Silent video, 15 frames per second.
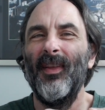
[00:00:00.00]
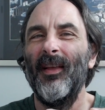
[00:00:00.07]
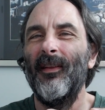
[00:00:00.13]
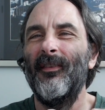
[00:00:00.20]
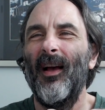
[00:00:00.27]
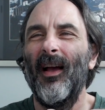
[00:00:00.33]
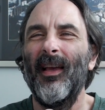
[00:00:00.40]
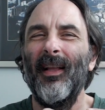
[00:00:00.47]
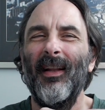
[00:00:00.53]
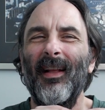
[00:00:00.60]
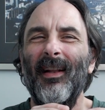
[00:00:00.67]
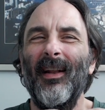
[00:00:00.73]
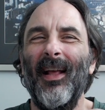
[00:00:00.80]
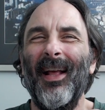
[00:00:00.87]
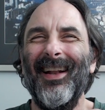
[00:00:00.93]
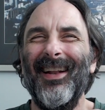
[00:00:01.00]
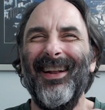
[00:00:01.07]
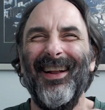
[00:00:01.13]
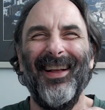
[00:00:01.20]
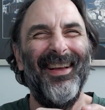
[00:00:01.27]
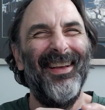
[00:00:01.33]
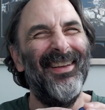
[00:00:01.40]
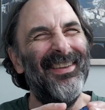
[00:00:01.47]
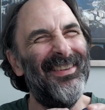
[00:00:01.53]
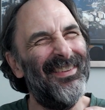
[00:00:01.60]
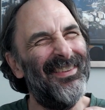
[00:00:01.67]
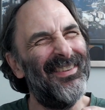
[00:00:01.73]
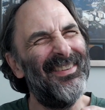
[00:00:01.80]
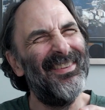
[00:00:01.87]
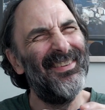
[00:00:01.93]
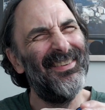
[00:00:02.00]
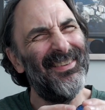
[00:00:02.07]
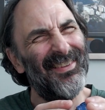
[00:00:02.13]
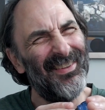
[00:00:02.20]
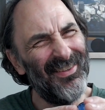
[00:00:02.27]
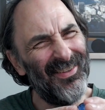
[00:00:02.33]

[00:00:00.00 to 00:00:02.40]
you tuck it in, and as